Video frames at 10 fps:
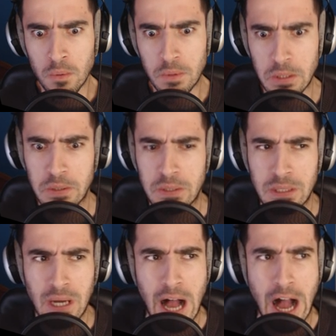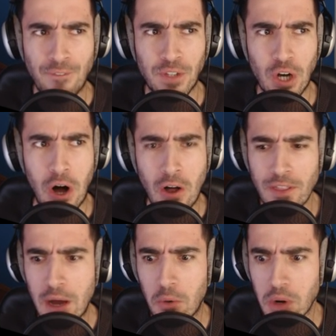Dude, after all
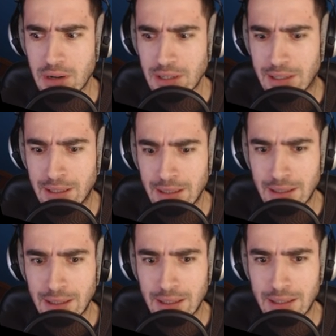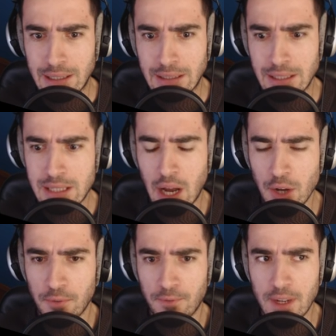that work, this is how
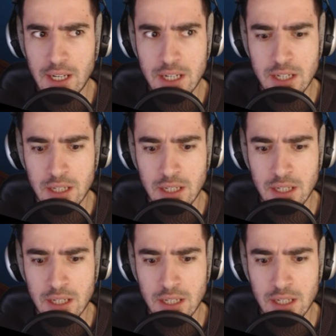you finish?